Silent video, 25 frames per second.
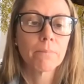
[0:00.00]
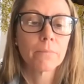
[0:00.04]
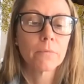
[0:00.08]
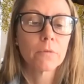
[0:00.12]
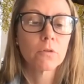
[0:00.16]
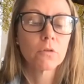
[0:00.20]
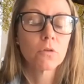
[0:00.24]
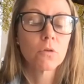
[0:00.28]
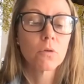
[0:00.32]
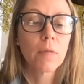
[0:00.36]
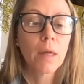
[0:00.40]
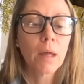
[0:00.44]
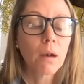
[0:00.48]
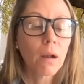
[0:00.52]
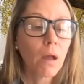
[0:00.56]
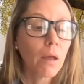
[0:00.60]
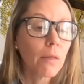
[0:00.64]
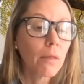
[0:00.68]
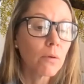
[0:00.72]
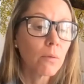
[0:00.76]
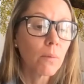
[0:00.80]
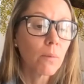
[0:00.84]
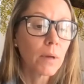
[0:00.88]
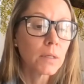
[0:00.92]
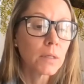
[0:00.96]
do that.
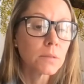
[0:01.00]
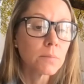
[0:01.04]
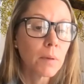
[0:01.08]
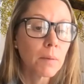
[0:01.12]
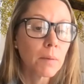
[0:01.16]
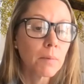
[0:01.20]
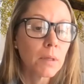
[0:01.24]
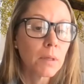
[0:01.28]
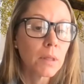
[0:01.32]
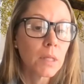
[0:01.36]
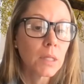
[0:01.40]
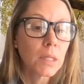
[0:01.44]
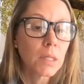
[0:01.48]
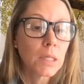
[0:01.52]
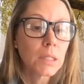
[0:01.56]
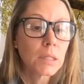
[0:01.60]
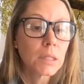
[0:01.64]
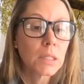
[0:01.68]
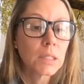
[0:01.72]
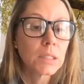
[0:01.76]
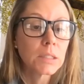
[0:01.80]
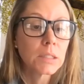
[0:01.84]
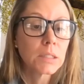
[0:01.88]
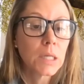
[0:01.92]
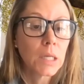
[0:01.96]
Otherwise, maybe
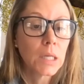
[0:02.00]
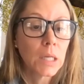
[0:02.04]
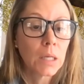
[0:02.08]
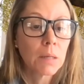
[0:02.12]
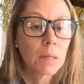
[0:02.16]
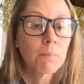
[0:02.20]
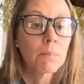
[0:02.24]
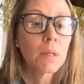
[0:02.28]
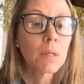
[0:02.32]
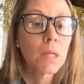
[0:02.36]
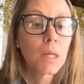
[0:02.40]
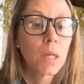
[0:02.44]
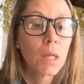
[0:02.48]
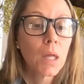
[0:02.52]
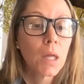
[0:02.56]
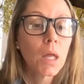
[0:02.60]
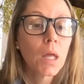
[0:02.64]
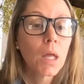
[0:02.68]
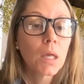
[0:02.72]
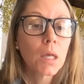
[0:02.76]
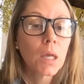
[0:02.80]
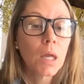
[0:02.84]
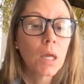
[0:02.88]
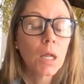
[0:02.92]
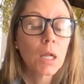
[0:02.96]
the team
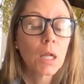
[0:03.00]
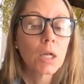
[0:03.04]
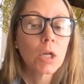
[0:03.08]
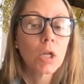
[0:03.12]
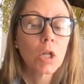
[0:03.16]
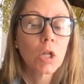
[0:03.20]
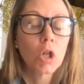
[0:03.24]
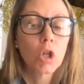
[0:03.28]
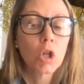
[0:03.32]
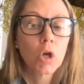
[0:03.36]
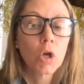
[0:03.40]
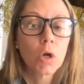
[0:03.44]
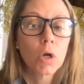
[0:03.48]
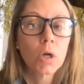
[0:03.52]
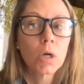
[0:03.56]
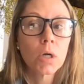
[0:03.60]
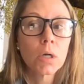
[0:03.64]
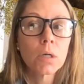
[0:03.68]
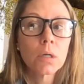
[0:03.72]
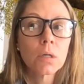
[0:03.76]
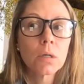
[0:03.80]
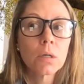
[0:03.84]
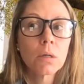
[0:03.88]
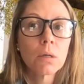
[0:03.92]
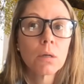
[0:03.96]
can
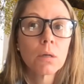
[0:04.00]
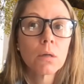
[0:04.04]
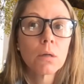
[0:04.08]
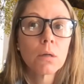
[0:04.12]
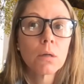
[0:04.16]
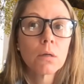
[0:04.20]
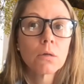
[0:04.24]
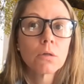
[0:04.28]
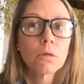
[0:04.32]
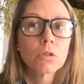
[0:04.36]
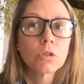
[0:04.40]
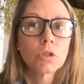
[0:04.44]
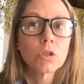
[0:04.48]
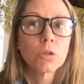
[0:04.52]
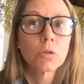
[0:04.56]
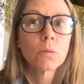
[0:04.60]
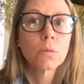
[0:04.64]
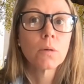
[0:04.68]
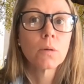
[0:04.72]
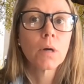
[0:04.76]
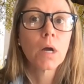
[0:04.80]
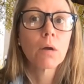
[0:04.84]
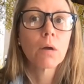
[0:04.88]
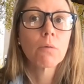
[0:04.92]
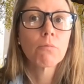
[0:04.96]
learn
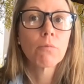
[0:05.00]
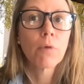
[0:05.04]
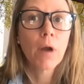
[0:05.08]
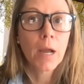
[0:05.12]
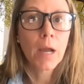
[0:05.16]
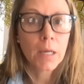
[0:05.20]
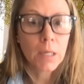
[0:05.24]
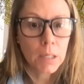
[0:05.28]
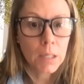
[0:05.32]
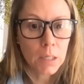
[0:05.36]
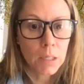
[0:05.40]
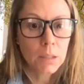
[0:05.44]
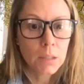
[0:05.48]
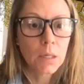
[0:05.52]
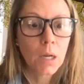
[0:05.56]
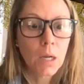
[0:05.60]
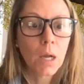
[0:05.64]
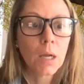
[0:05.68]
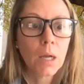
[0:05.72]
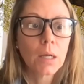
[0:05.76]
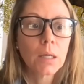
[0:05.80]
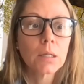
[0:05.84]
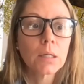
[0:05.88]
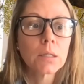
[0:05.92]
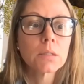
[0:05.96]
to
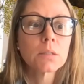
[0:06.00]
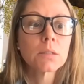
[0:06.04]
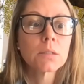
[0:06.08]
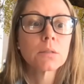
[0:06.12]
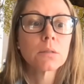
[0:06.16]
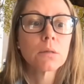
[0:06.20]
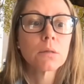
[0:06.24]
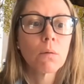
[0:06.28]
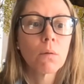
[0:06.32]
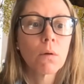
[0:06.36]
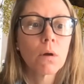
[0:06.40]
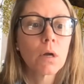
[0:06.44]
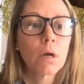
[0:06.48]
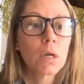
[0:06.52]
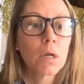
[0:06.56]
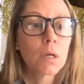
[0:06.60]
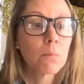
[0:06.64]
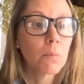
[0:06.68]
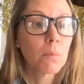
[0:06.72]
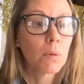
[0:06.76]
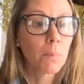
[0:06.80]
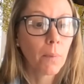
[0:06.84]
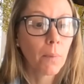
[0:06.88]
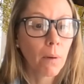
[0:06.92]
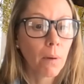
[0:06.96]
recognize, or it can
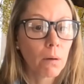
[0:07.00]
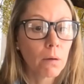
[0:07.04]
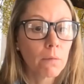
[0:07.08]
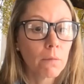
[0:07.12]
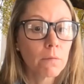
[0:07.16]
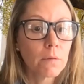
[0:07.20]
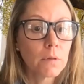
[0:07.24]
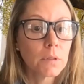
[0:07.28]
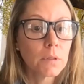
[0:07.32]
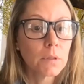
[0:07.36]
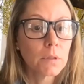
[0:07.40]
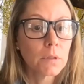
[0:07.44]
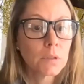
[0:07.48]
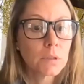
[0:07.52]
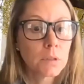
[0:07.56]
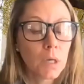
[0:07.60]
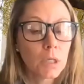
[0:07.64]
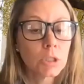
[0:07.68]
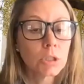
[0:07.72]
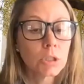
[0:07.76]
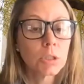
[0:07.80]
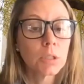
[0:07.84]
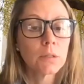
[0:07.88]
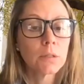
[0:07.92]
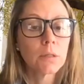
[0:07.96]
be part of the
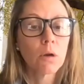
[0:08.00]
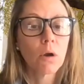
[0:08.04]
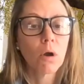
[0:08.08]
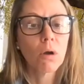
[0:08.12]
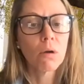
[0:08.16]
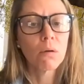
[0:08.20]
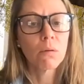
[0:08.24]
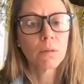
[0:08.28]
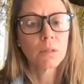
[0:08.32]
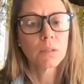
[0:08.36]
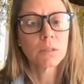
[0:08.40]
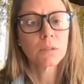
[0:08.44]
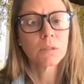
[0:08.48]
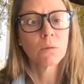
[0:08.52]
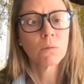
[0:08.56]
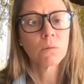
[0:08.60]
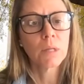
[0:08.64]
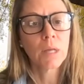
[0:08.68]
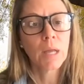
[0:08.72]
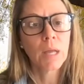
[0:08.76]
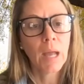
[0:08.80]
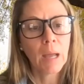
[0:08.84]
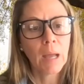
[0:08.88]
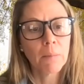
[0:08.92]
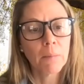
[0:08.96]
discussion that, oh, this only
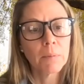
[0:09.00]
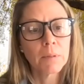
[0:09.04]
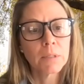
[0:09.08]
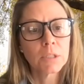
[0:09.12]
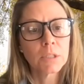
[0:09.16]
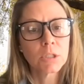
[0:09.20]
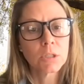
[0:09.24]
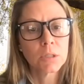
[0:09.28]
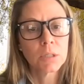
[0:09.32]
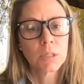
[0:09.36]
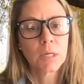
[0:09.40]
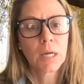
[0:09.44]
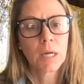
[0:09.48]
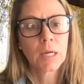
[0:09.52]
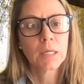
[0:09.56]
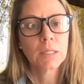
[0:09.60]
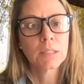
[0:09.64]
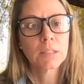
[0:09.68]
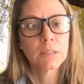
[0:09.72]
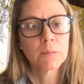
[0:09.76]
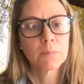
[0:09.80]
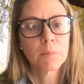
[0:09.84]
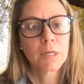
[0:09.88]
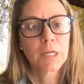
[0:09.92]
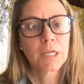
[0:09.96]
happens during
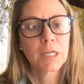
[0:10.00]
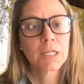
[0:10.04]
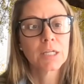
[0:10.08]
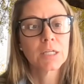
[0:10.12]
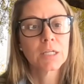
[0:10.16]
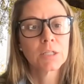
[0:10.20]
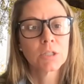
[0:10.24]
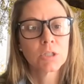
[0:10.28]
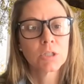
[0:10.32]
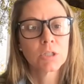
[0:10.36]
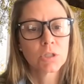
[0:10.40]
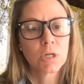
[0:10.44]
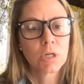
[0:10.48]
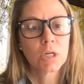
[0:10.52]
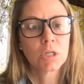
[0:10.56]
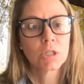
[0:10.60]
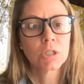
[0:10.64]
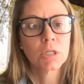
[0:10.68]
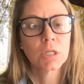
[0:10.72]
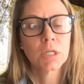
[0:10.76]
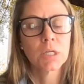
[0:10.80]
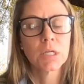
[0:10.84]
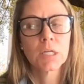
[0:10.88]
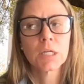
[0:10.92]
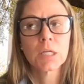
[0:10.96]
academic
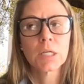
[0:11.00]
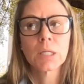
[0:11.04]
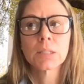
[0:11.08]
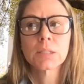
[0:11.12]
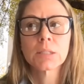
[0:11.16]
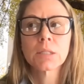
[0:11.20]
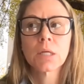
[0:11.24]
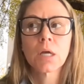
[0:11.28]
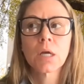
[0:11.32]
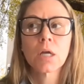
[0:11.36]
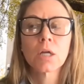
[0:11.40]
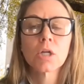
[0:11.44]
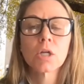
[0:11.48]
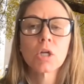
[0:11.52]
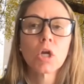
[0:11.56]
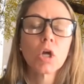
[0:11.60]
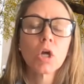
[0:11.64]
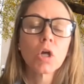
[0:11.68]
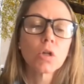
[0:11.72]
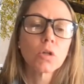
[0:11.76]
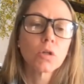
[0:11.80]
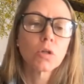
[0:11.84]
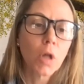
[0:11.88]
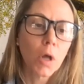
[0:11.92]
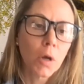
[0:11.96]
instruction and it's a
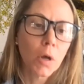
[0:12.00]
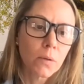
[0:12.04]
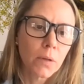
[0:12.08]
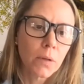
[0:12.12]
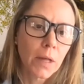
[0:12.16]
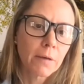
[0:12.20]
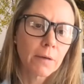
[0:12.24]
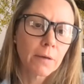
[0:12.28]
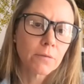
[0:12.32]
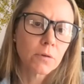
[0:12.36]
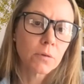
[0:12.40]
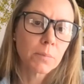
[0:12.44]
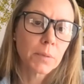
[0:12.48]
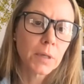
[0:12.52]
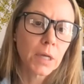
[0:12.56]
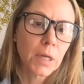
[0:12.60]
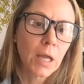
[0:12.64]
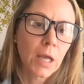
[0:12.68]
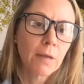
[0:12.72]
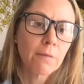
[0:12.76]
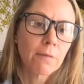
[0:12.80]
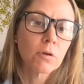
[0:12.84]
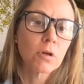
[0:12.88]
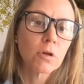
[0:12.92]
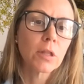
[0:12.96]
low level
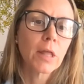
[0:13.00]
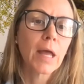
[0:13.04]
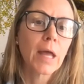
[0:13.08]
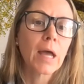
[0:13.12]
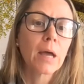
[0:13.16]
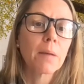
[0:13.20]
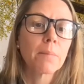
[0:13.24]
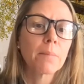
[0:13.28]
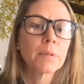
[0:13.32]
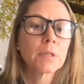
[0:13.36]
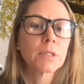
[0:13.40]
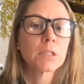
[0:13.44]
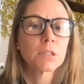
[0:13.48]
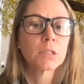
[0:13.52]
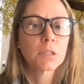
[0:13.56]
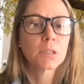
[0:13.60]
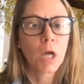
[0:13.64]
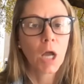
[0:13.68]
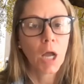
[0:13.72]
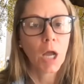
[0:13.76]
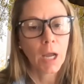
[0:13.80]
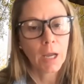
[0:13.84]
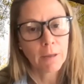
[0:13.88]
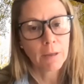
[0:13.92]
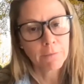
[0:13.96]
behavior that happens
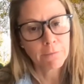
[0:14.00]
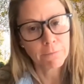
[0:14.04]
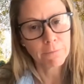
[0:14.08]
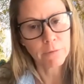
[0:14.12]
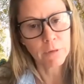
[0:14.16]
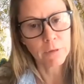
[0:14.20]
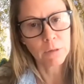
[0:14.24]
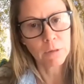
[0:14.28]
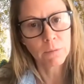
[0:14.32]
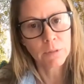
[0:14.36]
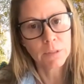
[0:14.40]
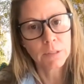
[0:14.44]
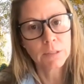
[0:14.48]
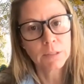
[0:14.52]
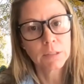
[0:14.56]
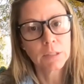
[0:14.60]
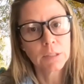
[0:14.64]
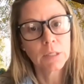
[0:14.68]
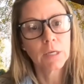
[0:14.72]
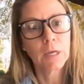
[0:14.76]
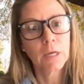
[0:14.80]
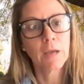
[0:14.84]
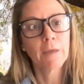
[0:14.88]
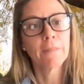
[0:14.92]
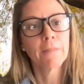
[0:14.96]
high
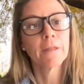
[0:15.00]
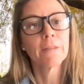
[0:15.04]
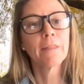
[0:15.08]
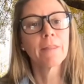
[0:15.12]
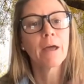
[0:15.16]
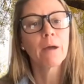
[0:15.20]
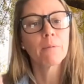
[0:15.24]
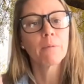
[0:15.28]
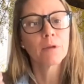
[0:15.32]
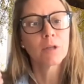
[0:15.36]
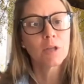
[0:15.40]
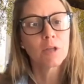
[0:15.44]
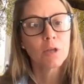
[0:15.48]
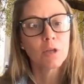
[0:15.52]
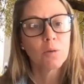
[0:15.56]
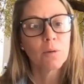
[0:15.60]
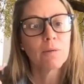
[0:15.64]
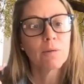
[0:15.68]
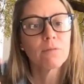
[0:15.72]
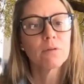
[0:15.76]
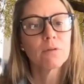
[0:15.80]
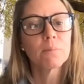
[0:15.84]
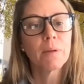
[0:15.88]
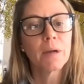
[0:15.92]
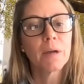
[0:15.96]
frequency. And then that would cue
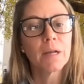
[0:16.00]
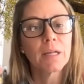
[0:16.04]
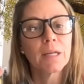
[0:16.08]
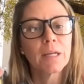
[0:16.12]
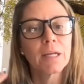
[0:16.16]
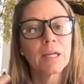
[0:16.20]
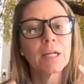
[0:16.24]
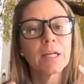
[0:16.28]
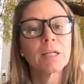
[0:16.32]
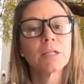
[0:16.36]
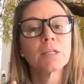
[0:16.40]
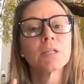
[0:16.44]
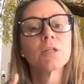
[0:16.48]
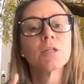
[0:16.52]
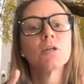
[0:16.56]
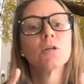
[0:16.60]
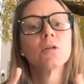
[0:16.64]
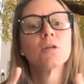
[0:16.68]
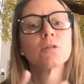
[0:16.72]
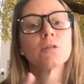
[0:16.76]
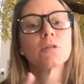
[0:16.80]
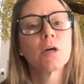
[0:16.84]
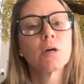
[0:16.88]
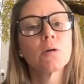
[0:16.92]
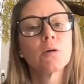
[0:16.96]
everybody in
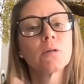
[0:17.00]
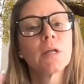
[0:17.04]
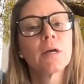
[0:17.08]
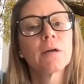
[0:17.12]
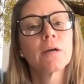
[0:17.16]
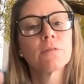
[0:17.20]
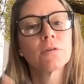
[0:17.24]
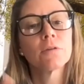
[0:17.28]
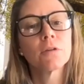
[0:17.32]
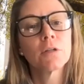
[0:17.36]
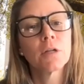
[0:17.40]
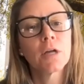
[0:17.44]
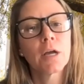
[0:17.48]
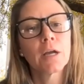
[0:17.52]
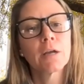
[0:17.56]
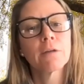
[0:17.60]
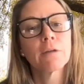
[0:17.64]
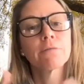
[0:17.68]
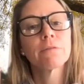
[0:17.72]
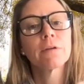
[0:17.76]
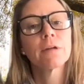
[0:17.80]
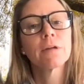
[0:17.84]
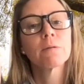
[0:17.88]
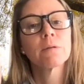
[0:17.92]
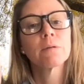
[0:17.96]
low level, high
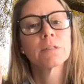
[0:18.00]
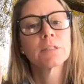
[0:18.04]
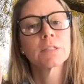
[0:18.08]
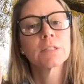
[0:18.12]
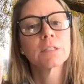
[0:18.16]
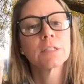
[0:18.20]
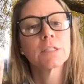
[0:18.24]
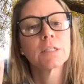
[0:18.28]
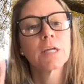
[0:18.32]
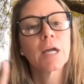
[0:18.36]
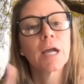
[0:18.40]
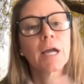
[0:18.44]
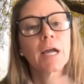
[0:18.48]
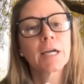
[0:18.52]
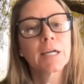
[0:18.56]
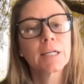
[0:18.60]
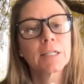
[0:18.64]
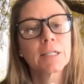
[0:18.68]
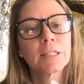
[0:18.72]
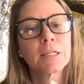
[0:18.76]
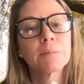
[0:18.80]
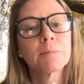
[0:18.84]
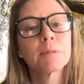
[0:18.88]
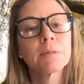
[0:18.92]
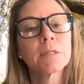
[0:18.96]
frequency
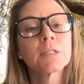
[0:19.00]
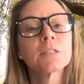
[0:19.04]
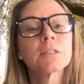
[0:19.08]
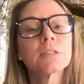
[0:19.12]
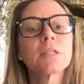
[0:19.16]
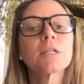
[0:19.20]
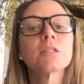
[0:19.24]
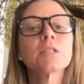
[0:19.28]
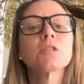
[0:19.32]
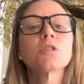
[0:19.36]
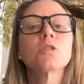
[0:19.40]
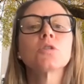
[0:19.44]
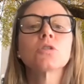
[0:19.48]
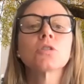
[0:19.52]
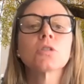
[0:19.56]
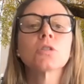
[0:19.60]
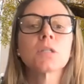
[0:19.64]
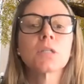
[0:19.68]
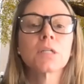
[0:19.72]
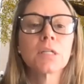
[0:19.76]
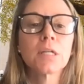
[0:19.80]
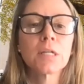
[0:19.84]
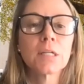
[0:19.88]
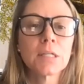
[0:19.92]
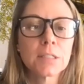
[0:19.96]
academics. That's usually
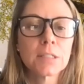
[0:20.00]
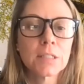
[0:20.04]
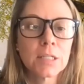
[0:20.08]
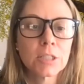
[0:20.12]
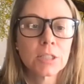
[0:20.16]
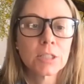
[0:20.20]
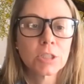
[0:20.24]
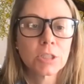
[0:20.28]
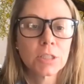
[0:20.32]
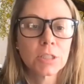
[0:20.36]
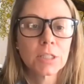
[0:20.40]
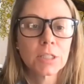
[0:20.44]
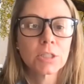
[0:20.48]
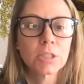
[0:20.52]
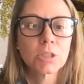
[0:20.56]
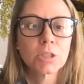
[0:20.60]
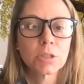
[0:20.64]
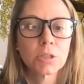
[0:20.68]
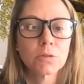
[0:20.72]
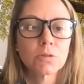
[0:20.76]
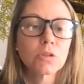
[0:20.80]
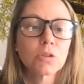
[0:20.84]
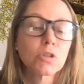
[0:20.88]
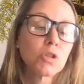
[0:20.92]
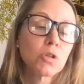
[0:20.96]
an inattention
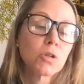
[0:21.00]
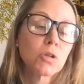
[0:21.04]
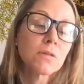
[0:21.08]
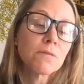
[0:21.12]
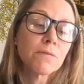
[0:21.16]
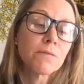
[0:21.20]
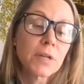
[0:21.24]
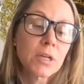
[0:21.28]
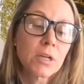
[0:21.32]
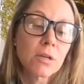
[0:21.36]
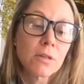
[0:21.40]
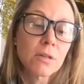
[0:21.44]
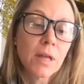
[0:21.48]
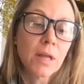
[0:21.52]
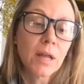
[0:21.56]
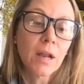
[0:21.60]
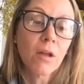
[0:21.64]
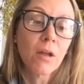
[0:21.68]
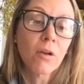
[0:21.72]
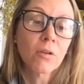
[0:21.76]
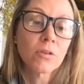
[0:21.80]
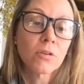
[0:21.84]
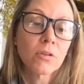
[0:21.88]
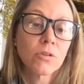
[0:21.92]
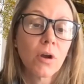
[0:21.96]
issue. So you could figure that out
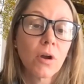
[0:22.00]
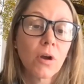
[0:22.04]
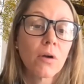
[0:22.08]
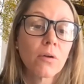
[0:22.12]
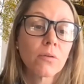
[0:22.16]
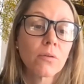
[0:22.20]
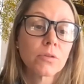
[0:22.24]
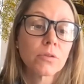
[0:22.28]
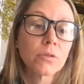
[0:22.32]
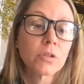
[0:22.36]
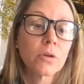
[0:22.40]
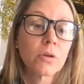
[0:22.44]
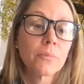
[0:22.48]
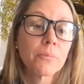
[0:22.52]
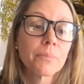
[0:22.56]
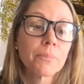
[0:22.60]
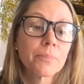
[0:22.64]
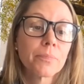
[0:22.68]
on your own too.